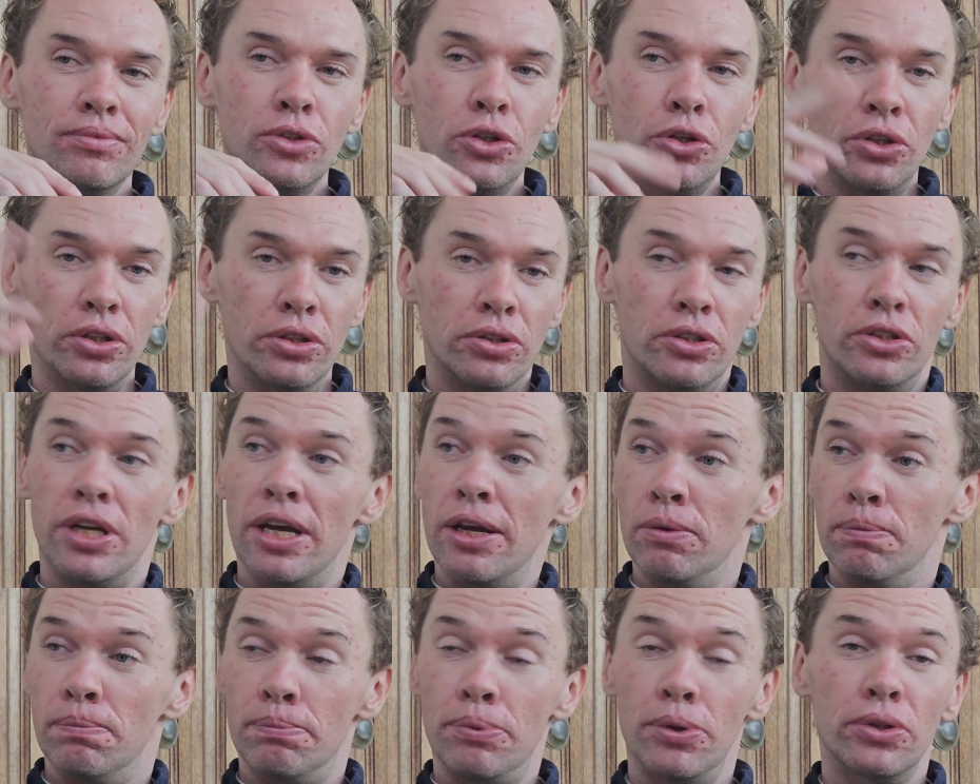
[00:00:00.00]
You can
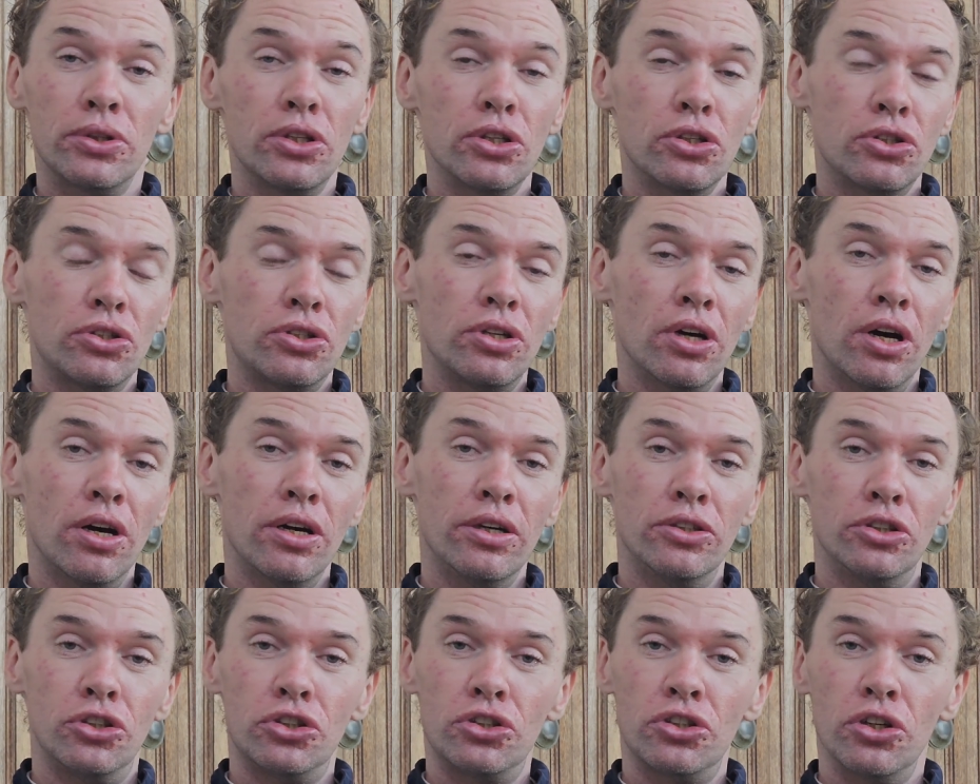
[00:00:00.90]
put this
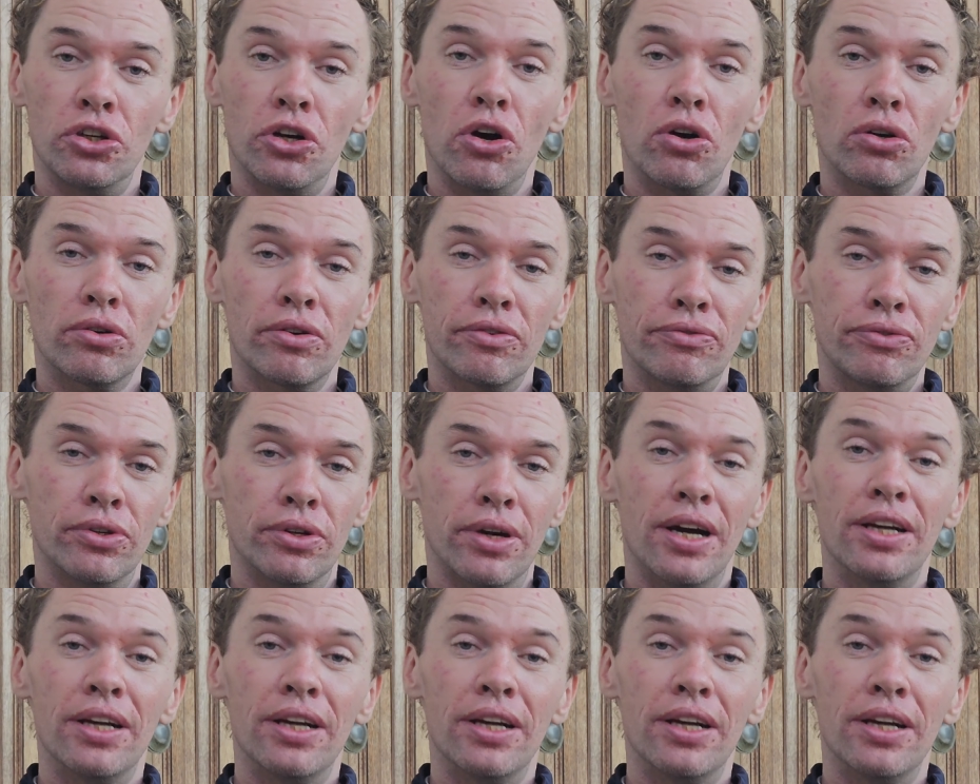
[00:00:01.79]
down, stenographer.